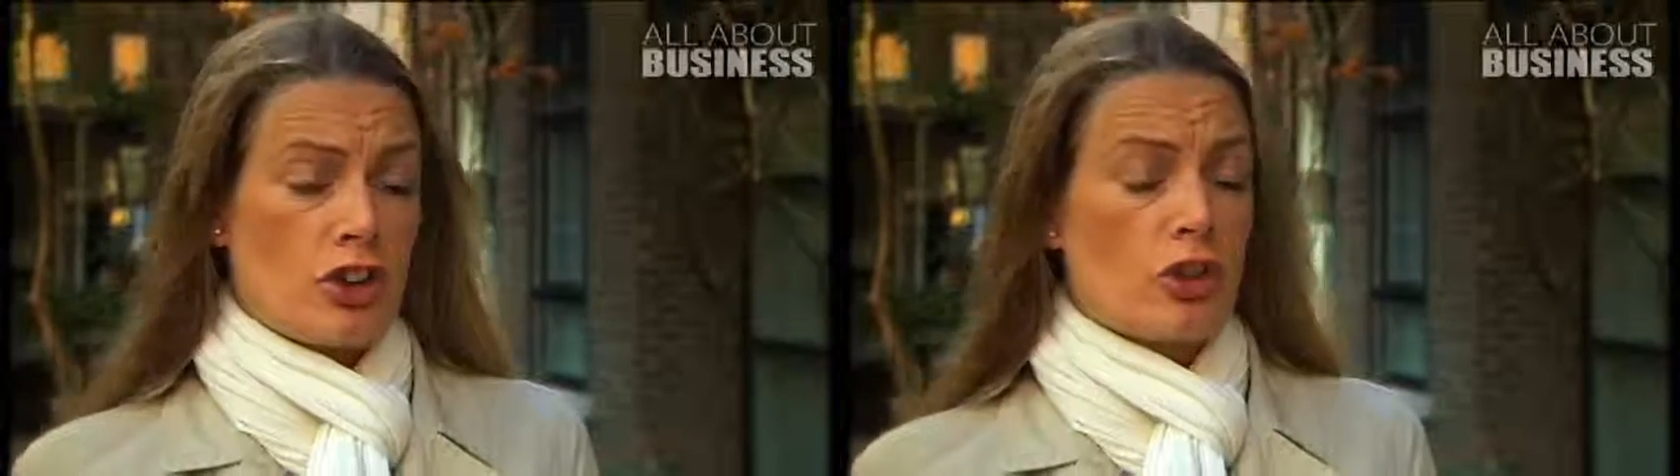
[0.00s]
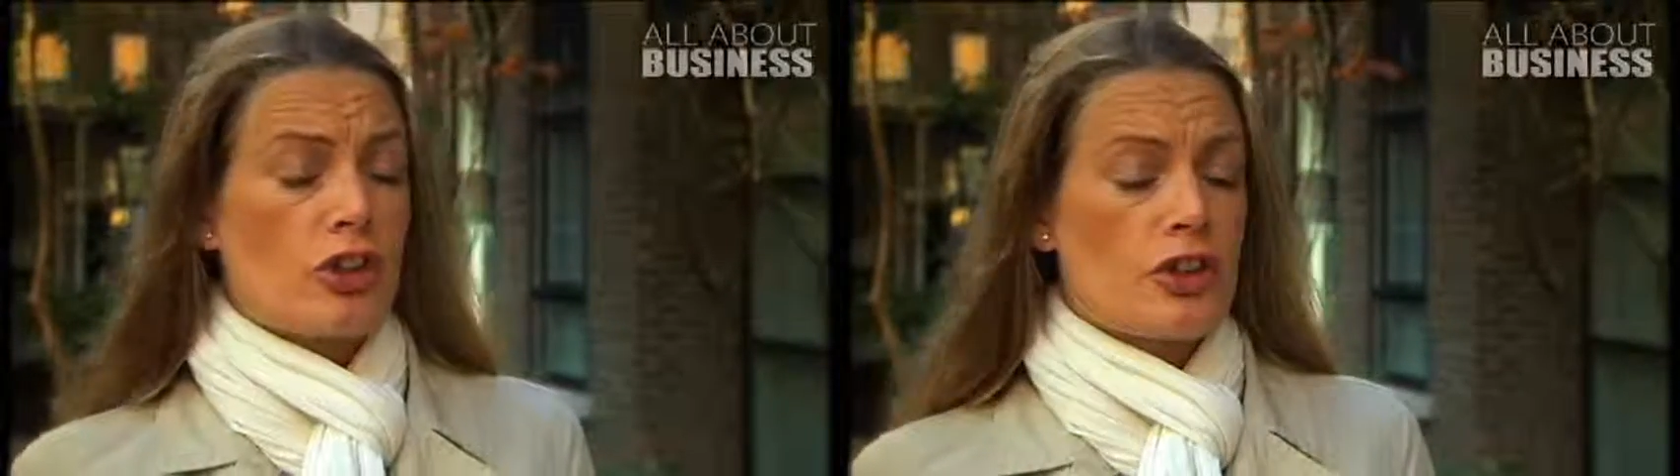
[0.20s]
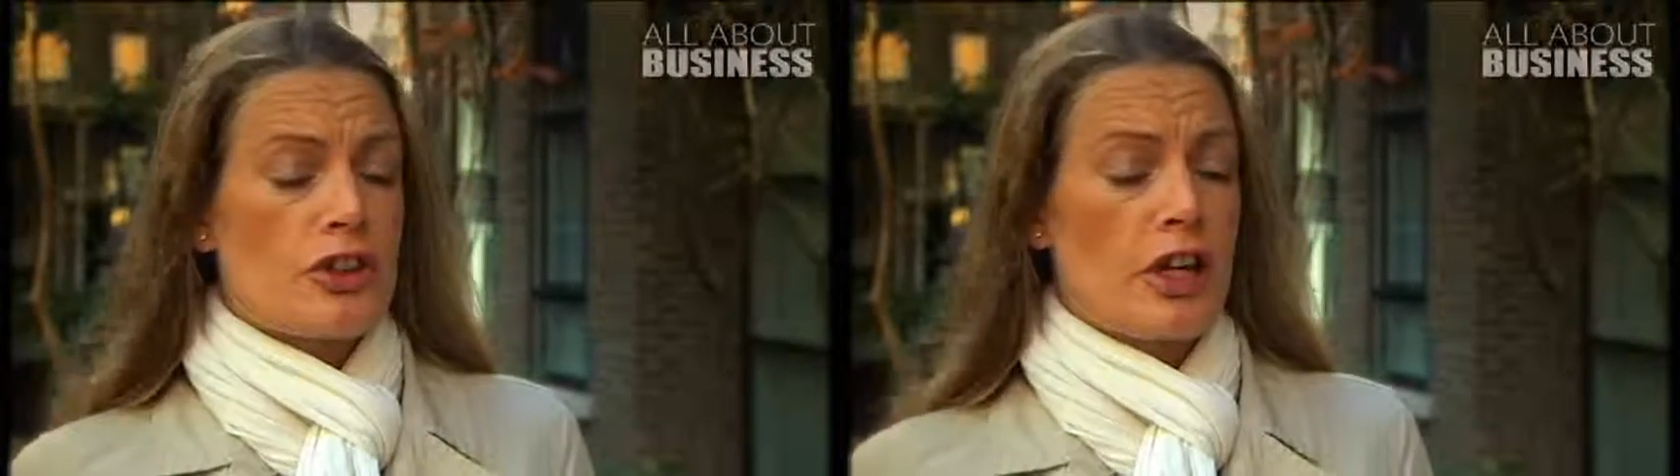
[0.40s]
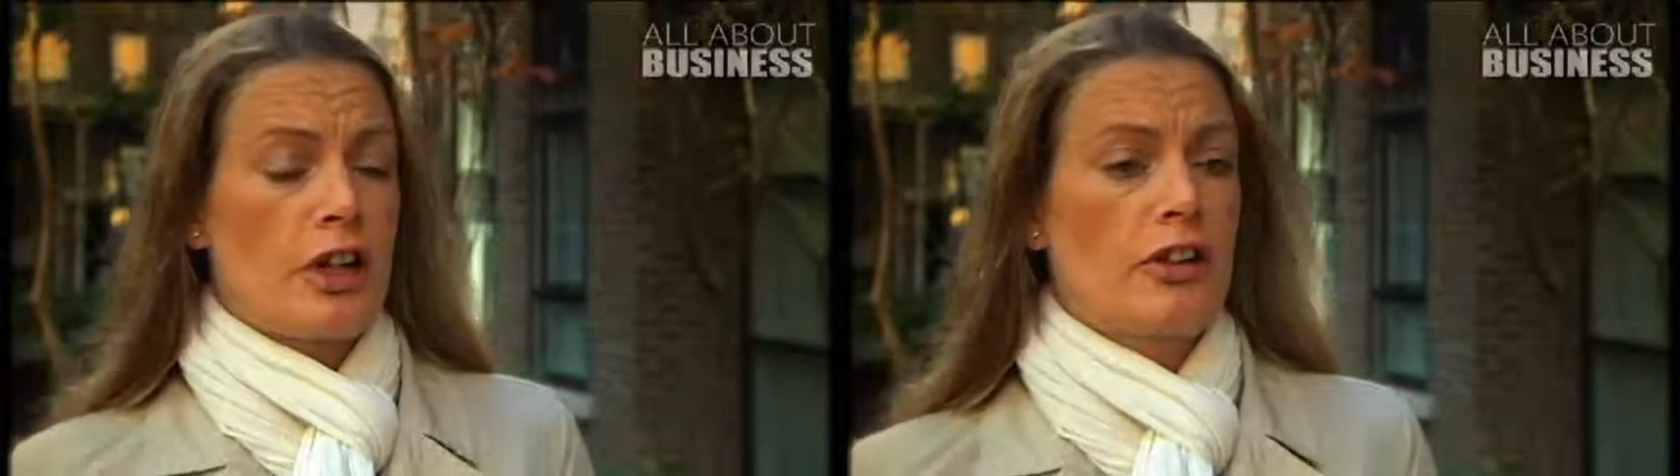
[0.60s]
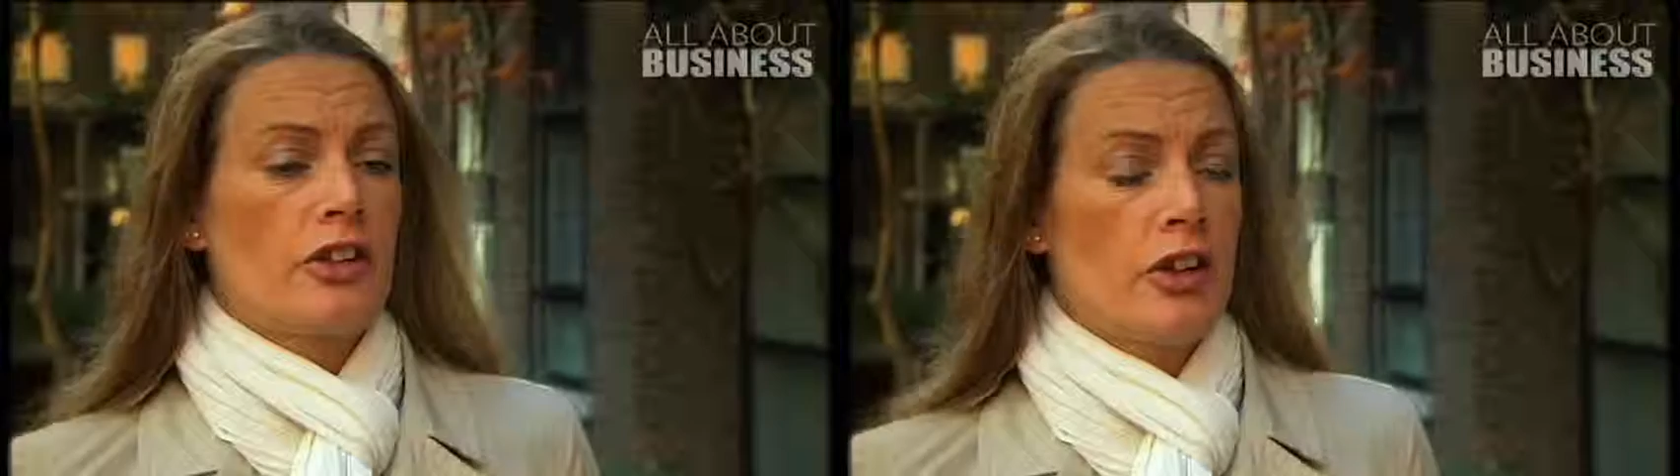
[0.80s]
don't
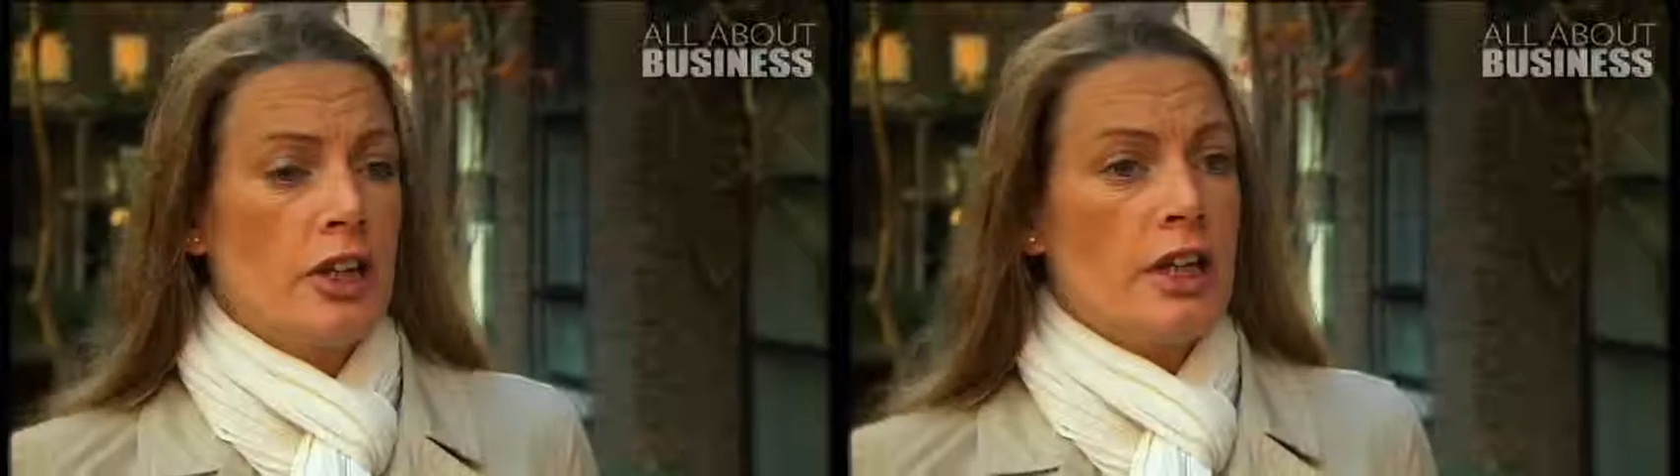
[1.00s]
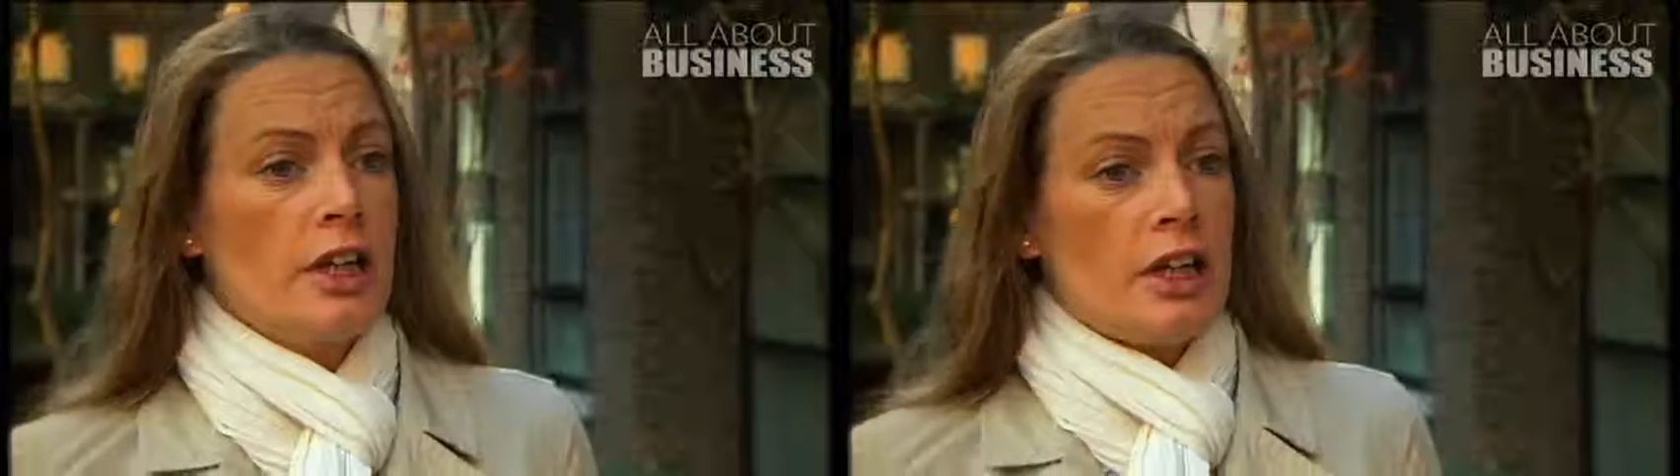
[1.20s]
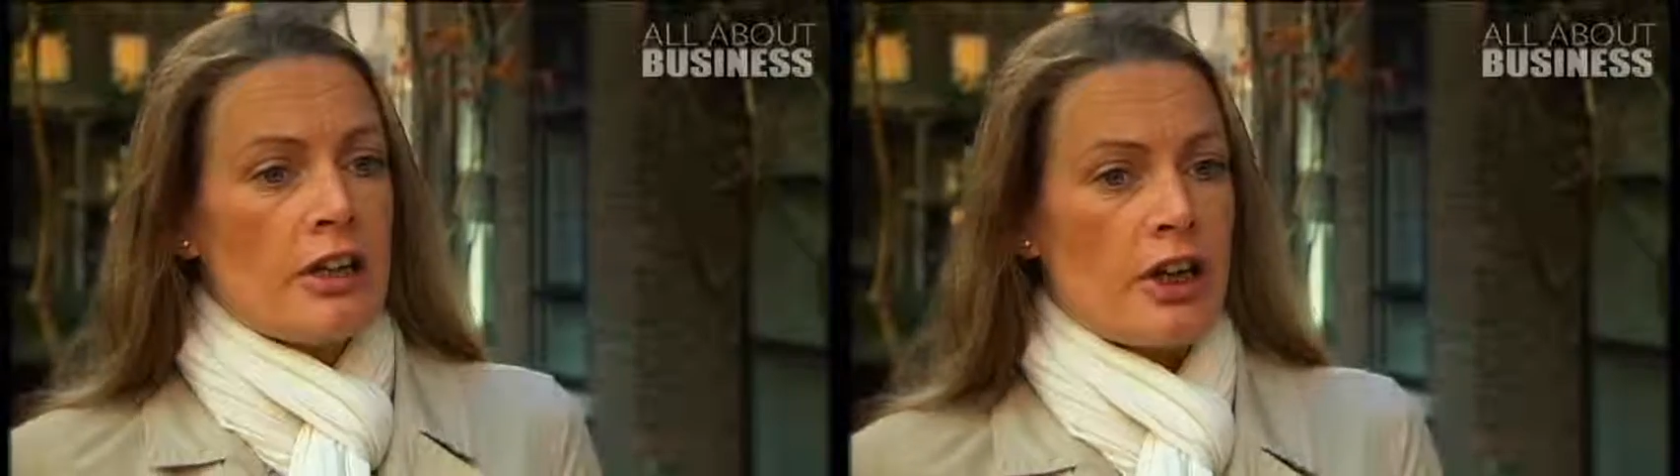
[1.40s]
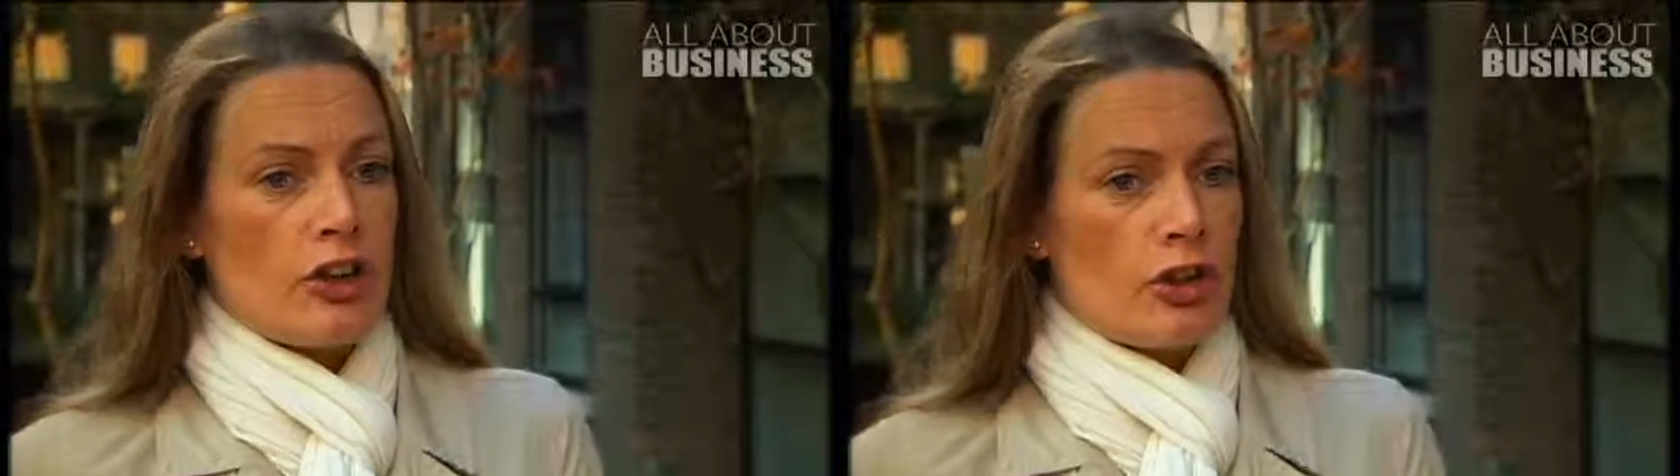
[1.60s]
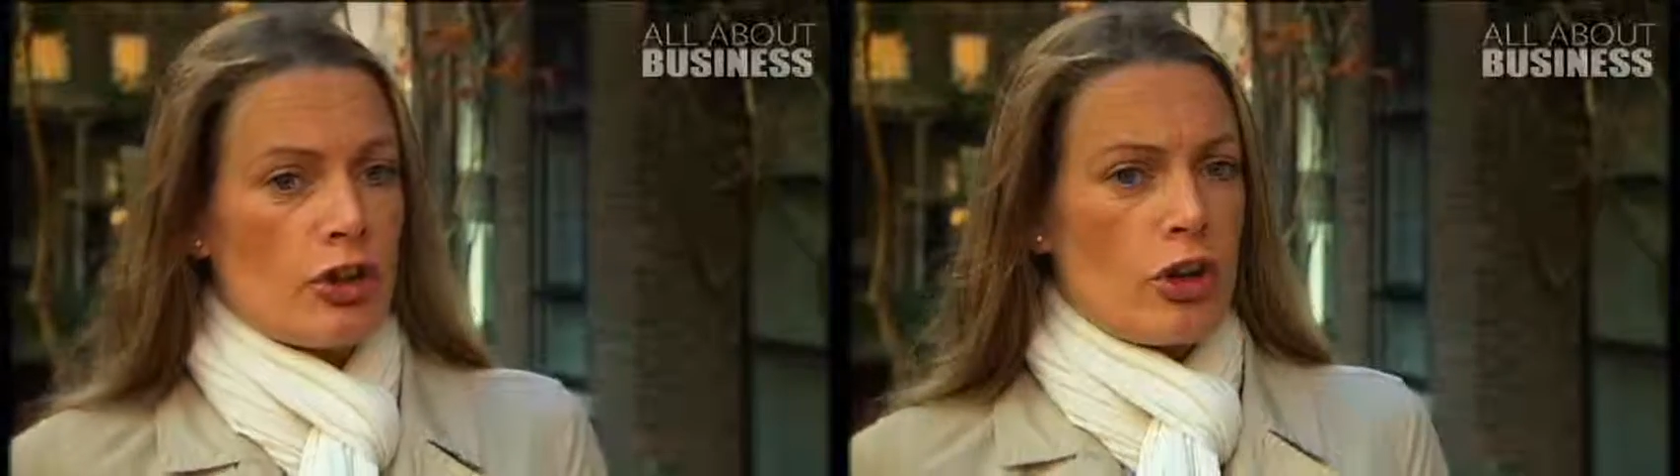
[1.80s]
understand that
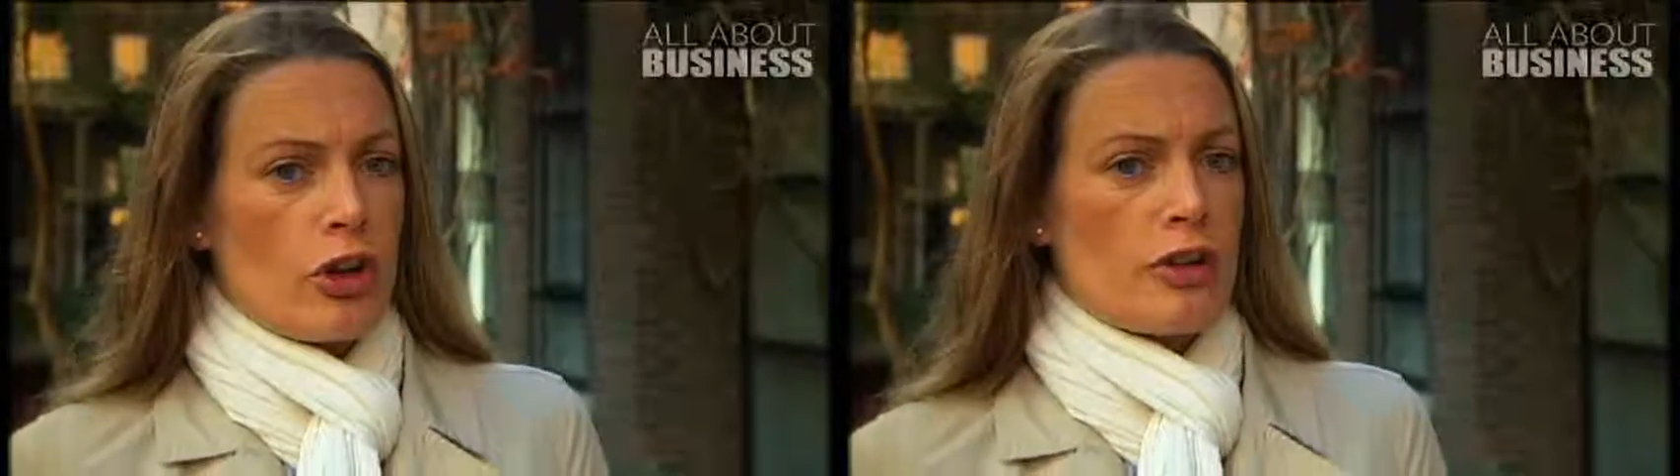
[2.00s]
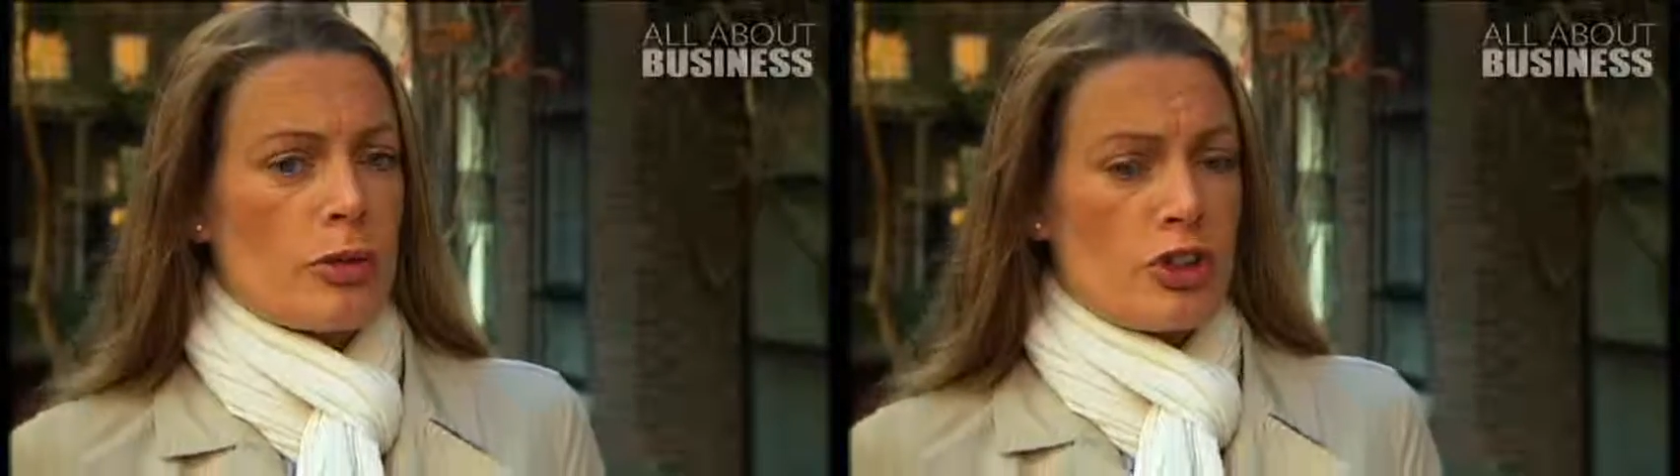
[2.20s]
true cost.